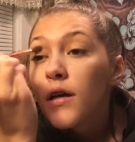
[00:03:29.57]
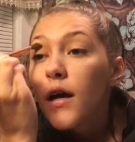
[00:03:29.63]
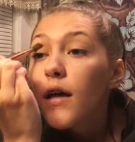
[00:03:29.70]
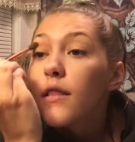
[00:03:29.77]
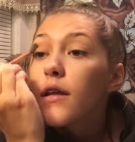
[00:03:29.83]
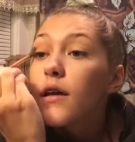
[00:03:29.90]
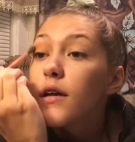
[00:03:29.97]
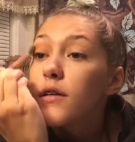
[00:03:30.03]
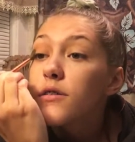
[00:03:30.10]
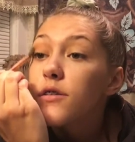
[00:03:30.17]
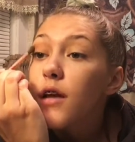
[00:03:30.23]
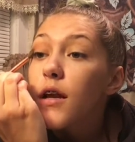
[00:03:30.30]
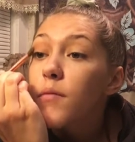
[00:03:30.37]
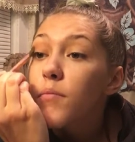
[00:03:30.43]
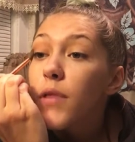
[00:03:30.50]
and then just
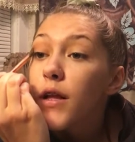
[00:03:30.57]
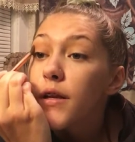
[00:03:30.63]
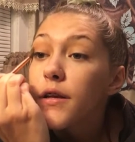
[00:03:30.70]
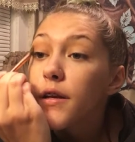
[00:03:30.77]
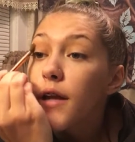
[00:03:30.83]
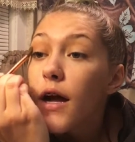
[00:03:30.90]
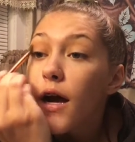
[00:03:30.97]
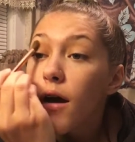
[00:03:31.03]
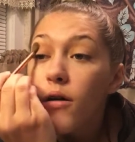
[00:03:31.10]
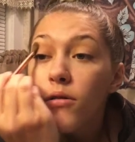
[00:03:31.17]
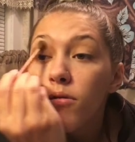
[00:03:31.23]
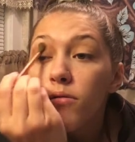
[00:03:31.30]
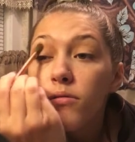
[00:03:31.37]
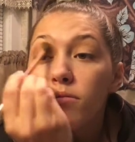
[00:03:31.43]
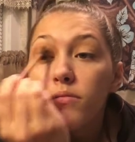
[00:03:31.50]
kind of blend it
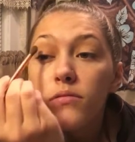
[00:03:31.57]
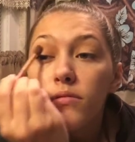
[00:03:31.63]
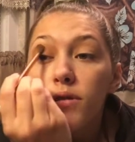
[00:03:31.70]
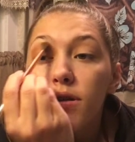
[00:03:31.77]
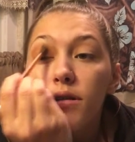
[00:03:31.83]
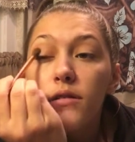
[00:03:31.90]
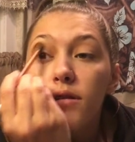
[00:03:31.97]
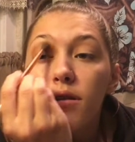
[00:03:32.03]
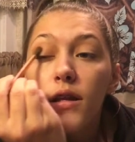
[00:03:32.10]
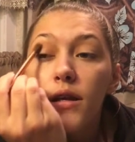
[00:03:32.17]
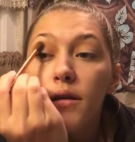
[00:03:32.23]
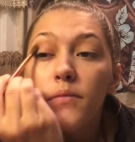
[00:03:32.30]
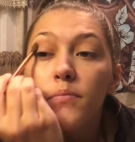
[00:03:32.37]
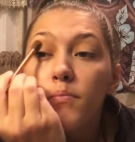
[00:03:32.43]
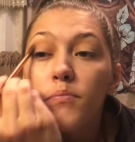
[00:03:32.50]
out and
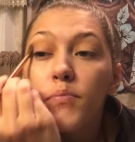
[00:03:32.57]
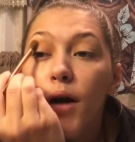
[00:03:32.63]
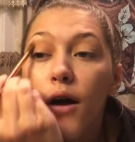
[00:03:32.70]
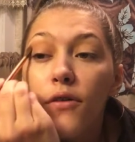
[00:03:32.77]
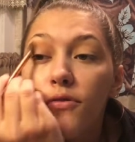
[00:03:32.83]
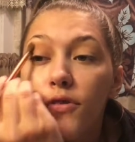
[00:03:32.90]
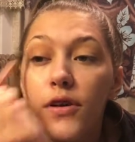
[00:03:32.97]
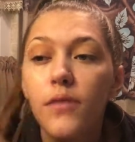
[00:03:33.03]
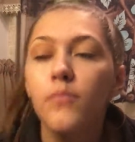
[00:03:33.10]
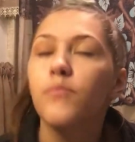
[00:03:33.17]
like buff